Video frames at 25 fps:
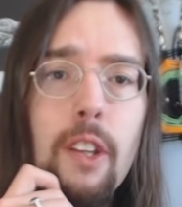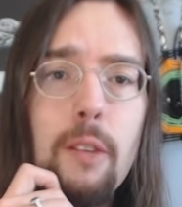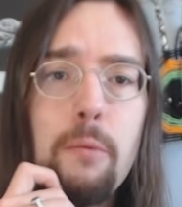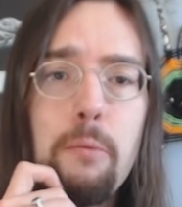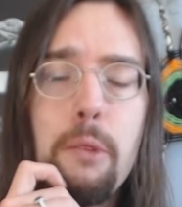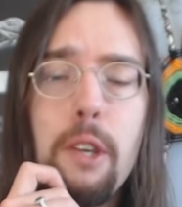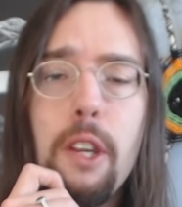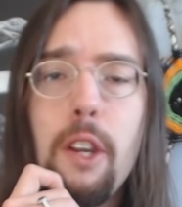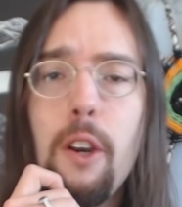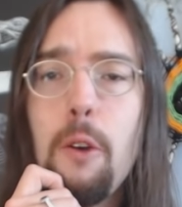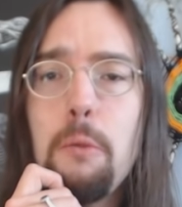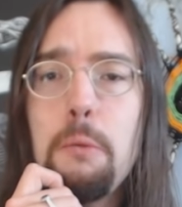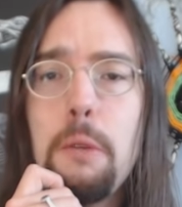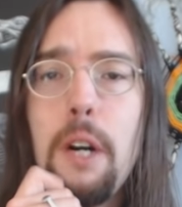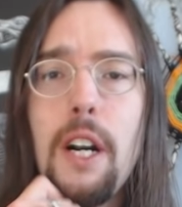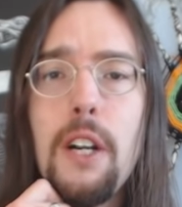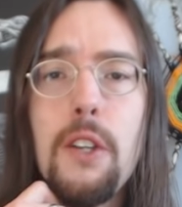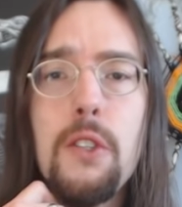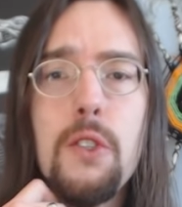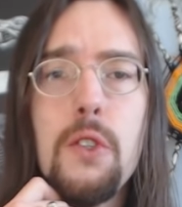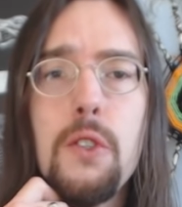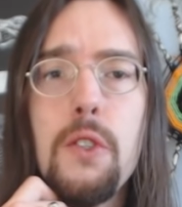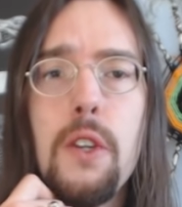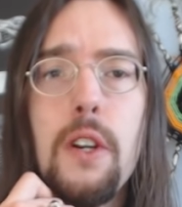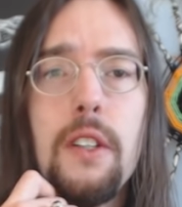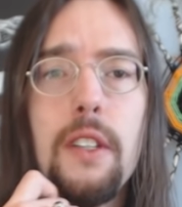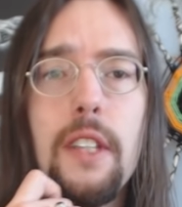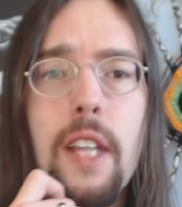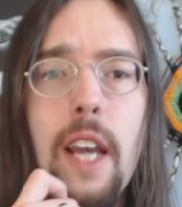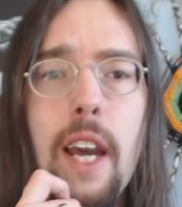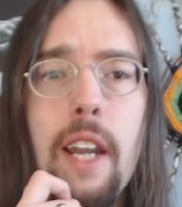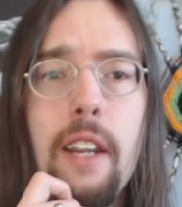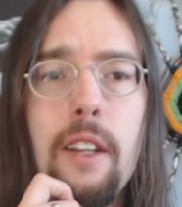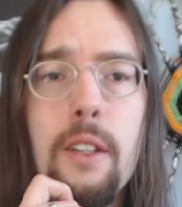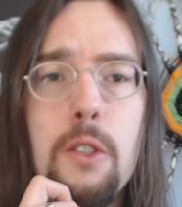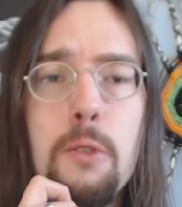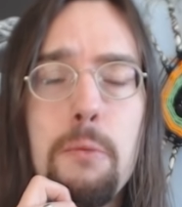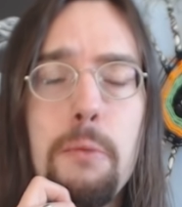And PO boxes aren't
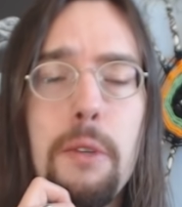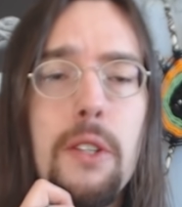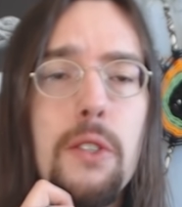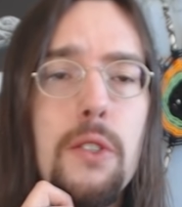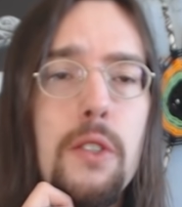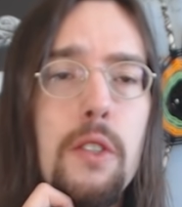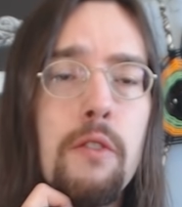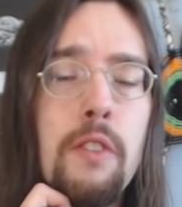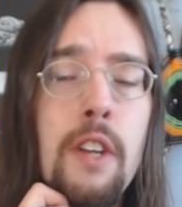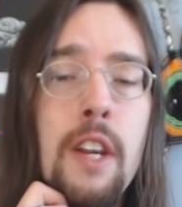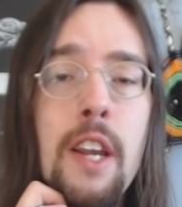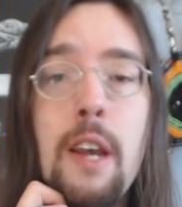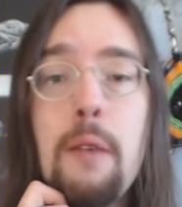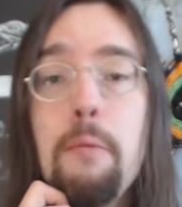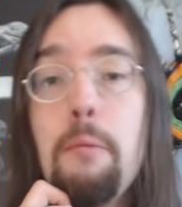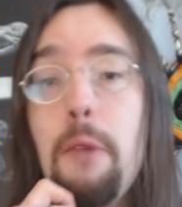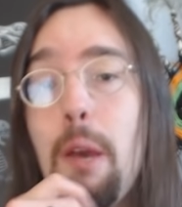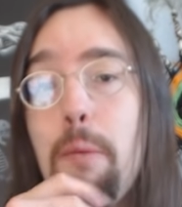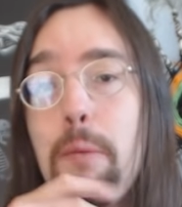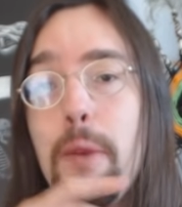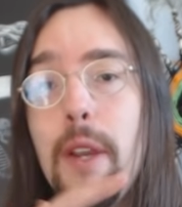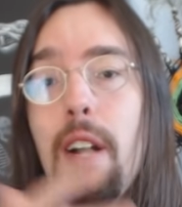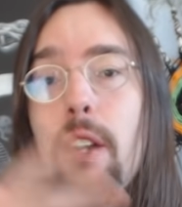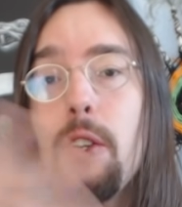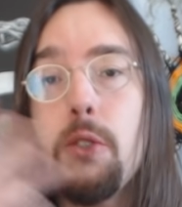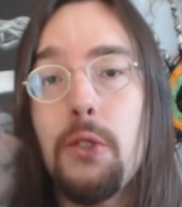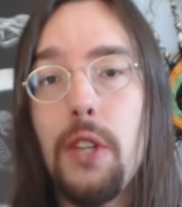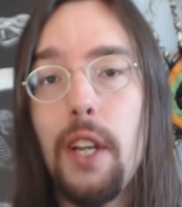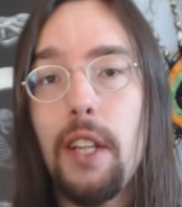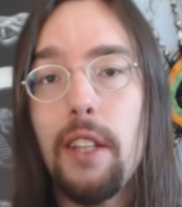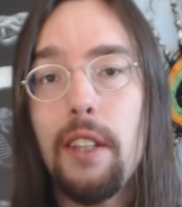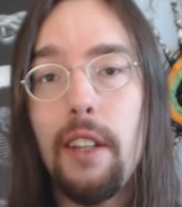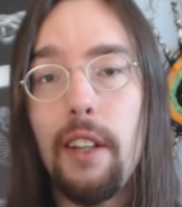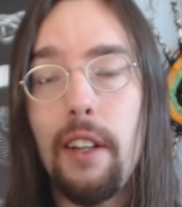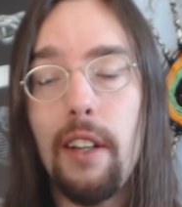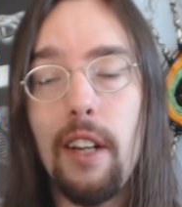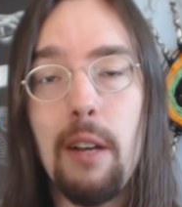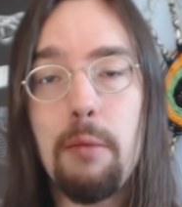that expensive. Maybe I'll
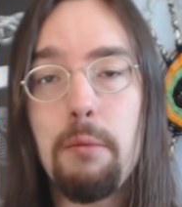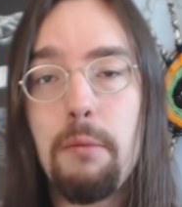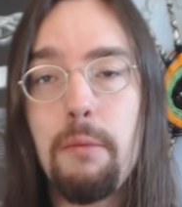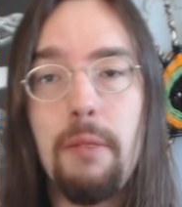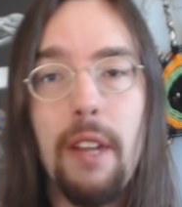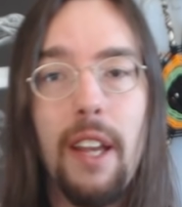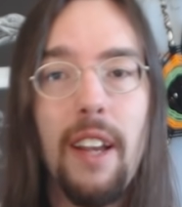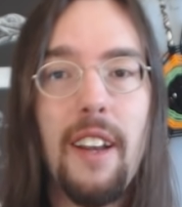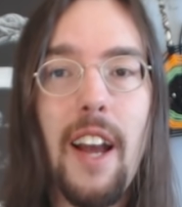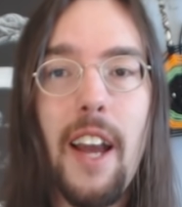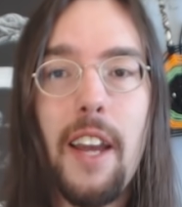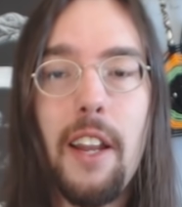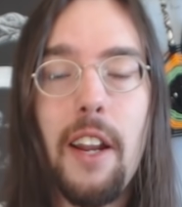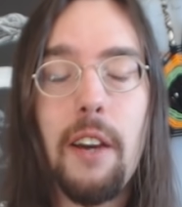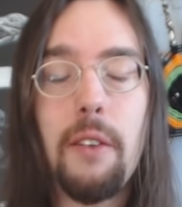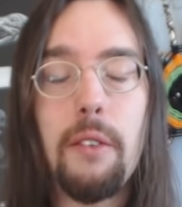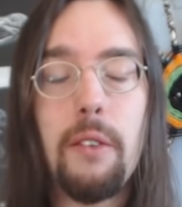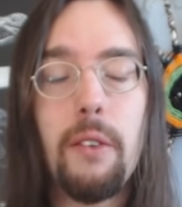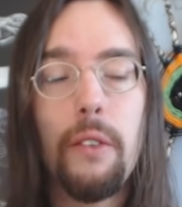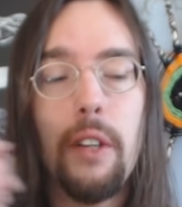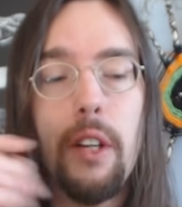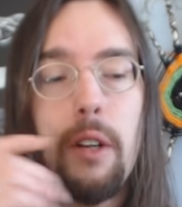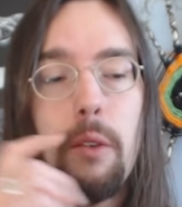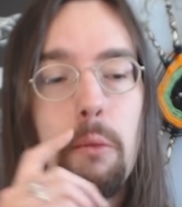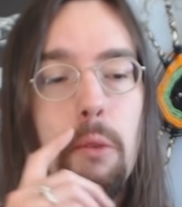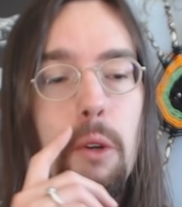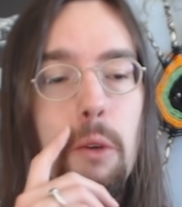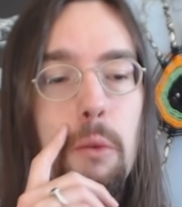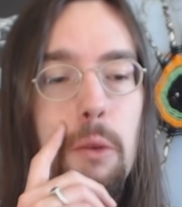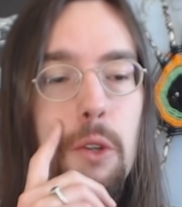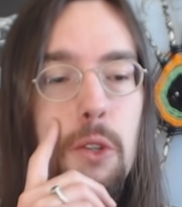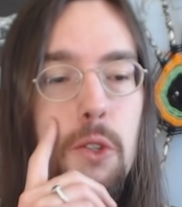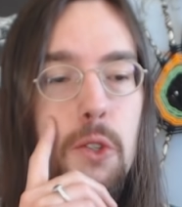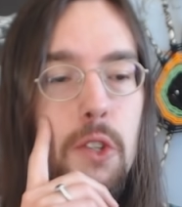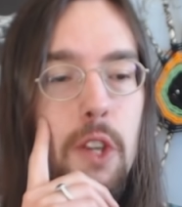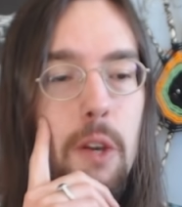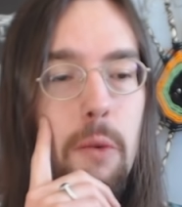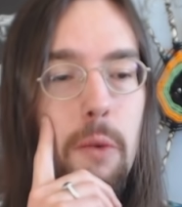set that up. I, I don't know. We'll,
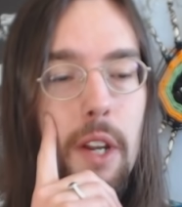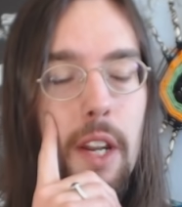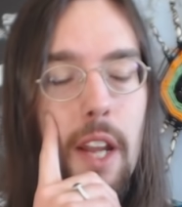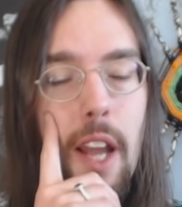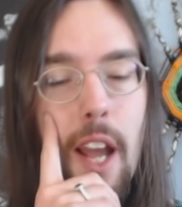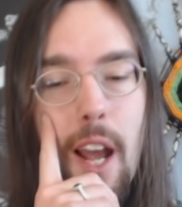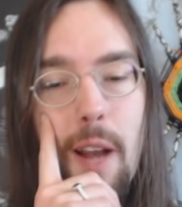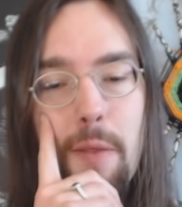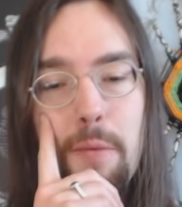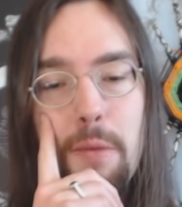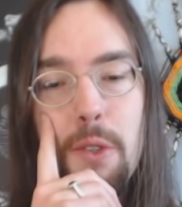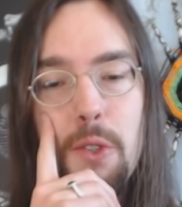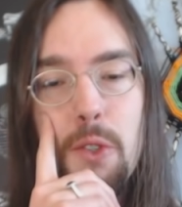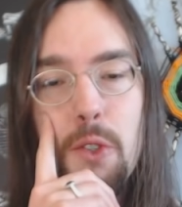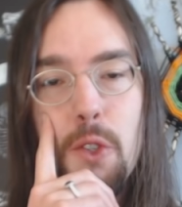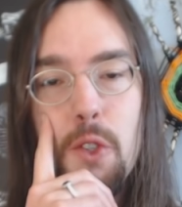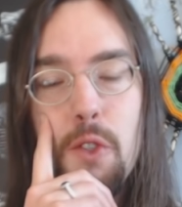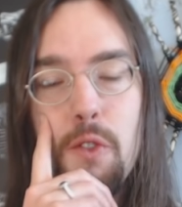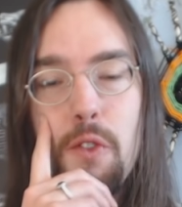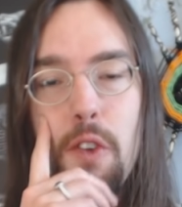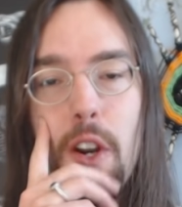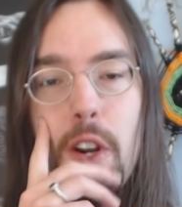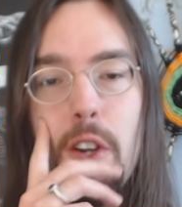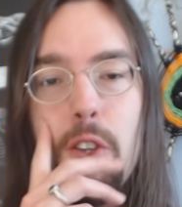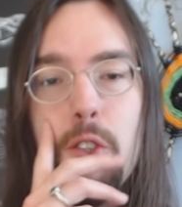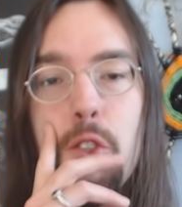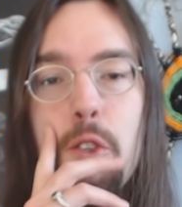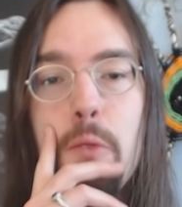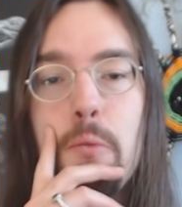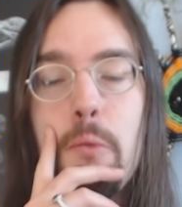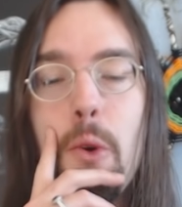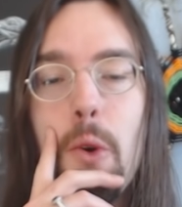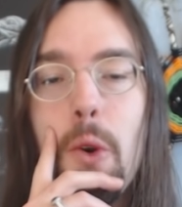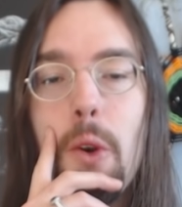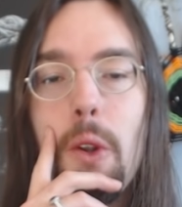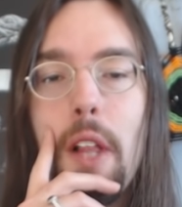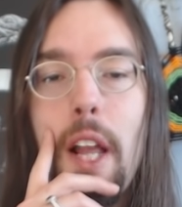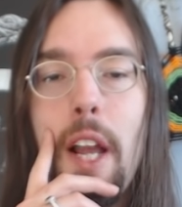we'll see what happens as far as the
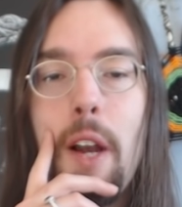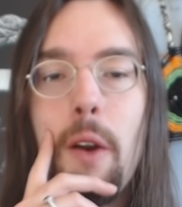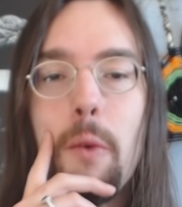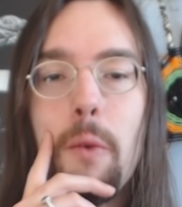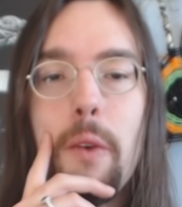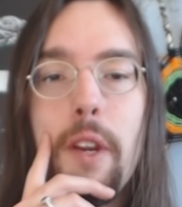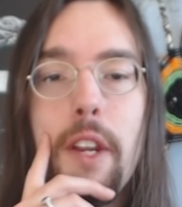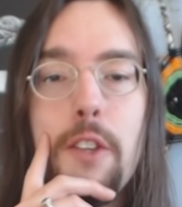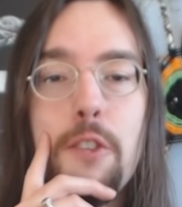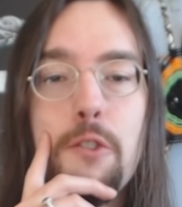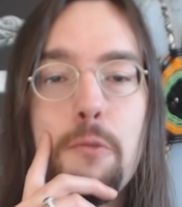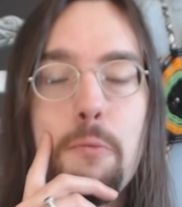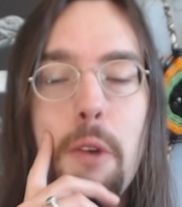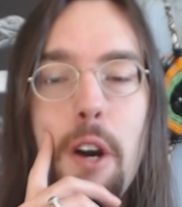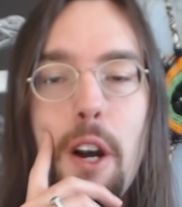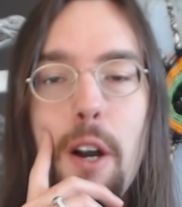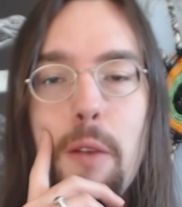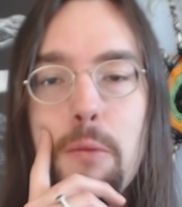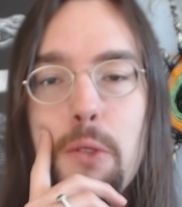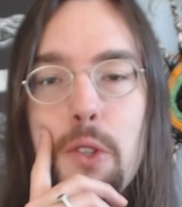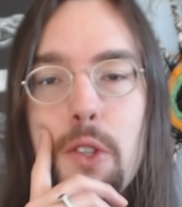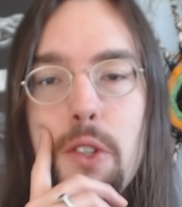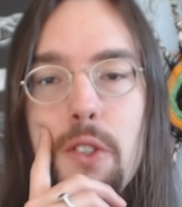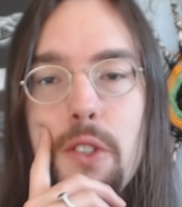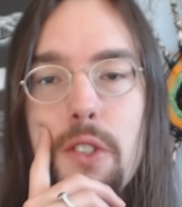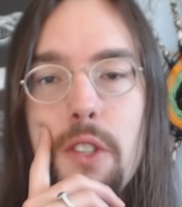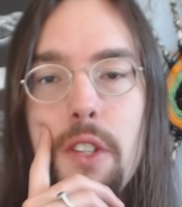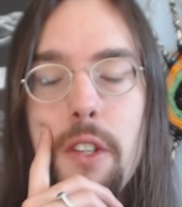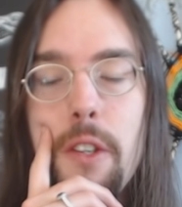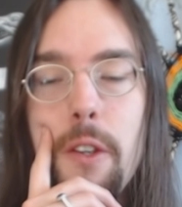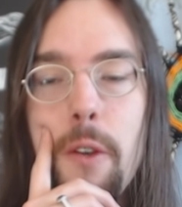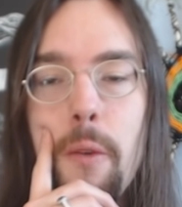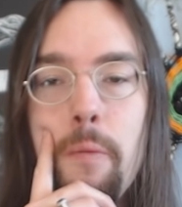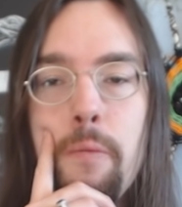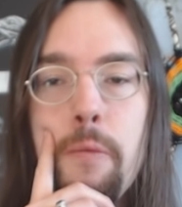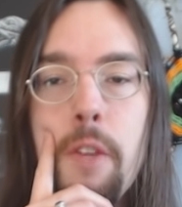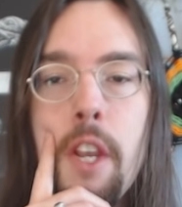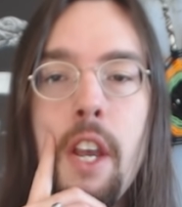moral outrage mobs
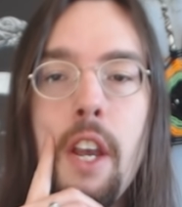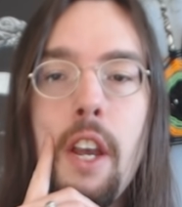continue.